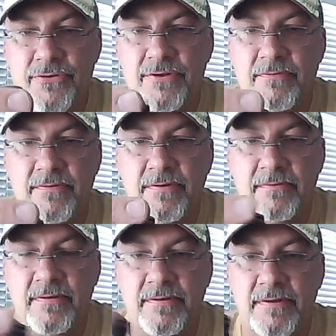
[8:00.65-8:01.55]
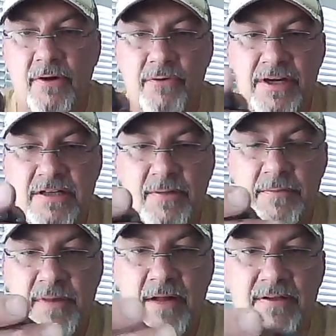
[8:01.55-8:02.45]
it, reasonably,
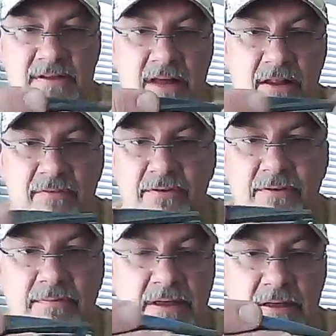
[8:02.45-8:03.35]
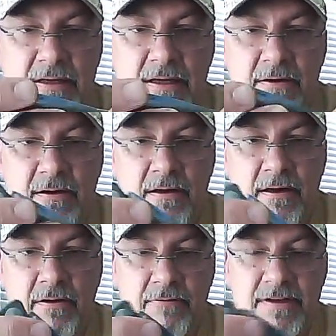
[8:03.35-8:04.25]
be able to sell it for,
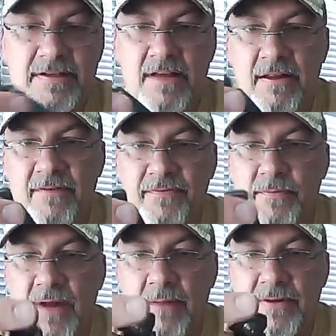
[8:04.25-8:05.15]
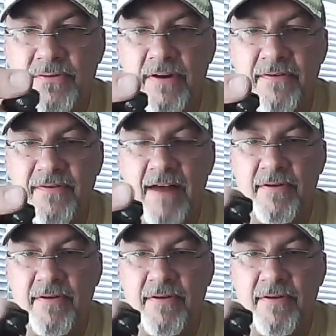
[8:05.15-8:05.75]
resell it for probably $25 or